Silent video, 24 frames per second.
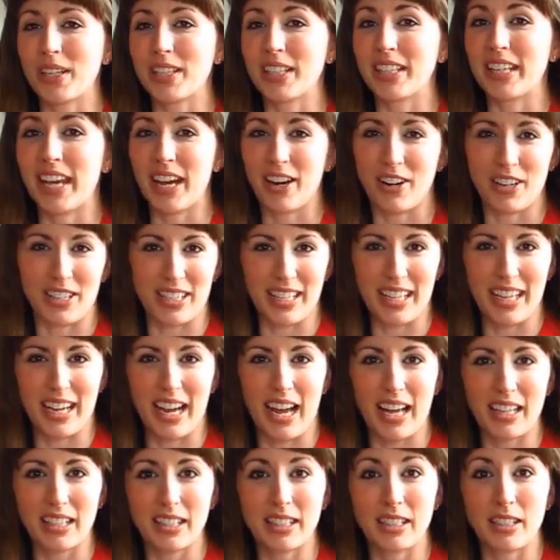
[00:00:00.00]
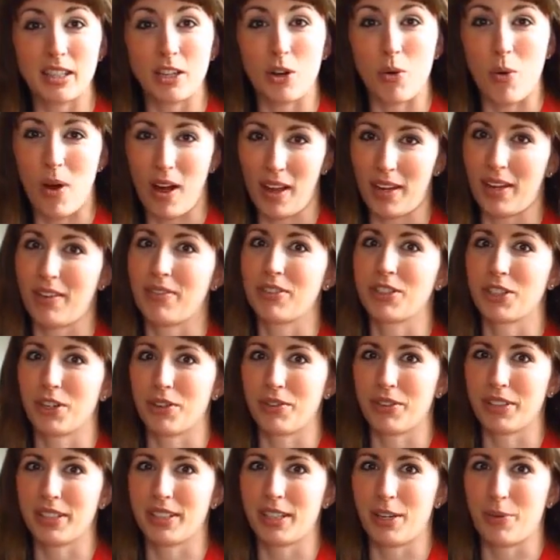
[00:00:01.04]
to guarantee us the quality of
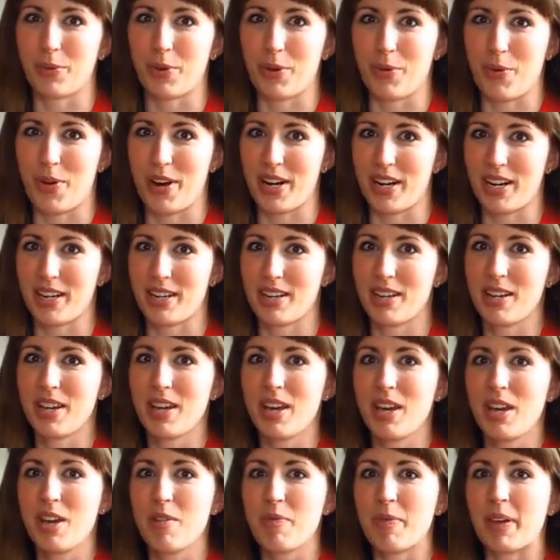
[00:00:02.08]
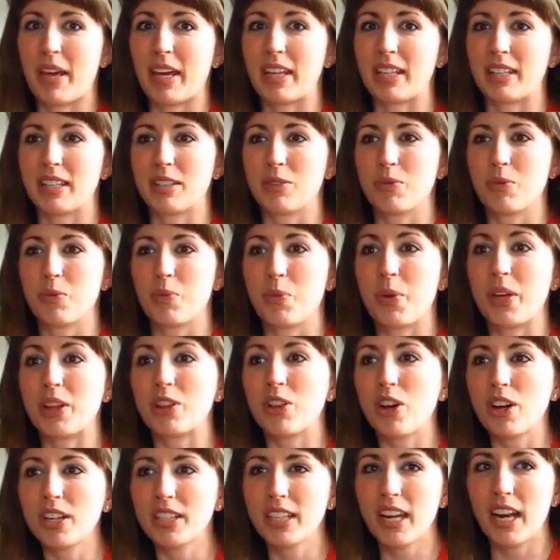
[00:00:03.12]
service that we wanted. Because we
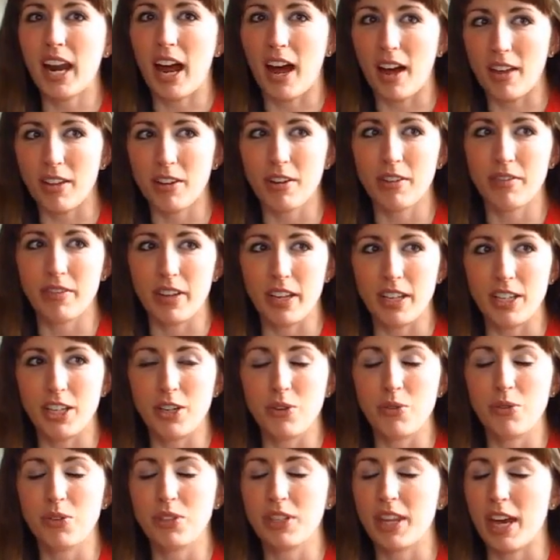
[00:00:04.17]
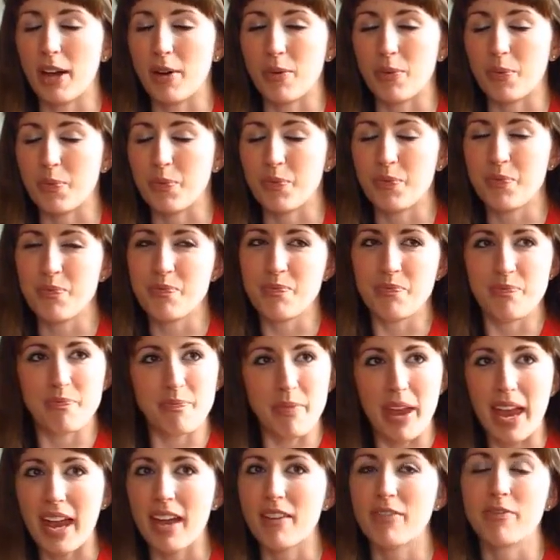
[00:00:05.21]
looked at other venues that
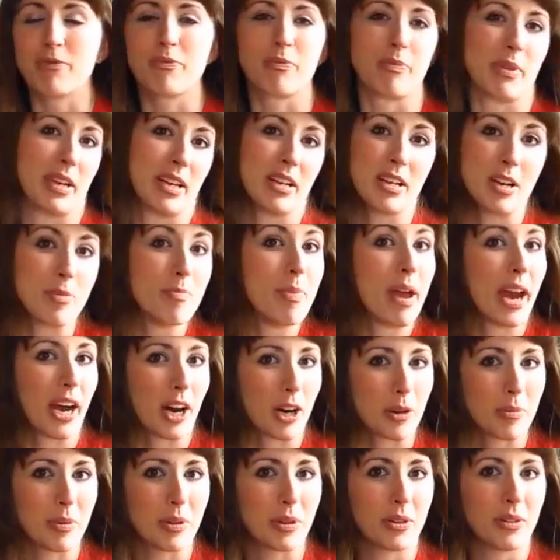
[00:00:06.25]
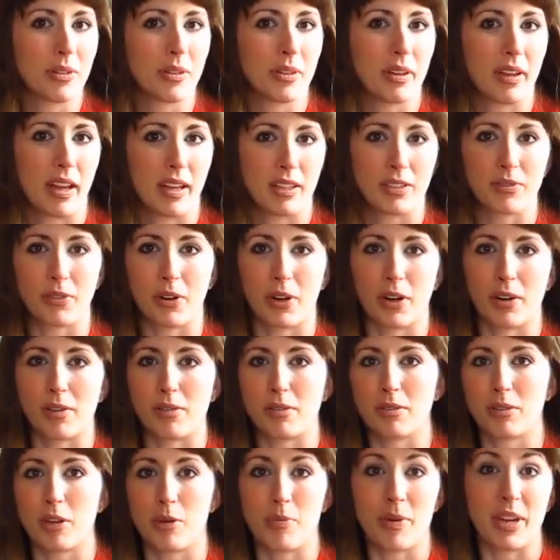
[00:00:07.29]
may have been comparable as far
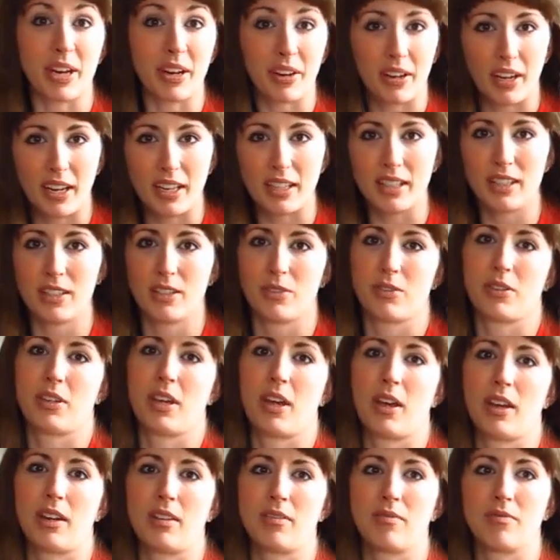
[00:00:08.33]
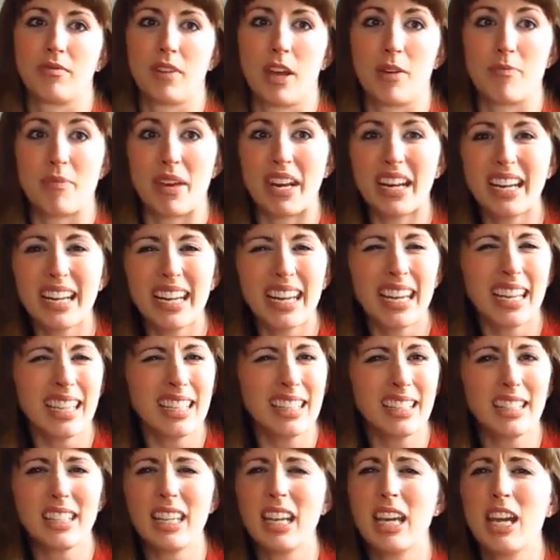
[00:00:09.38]
as appearance and
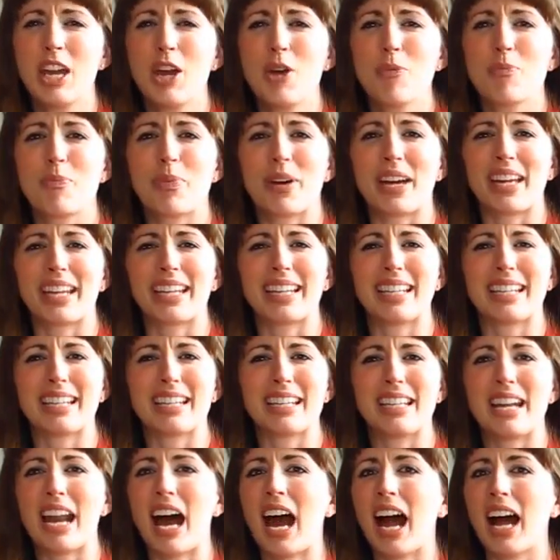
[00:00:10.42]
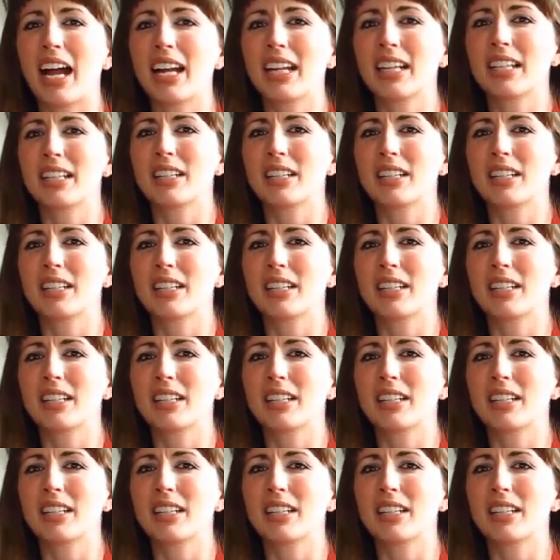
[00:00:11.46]
amenities, but not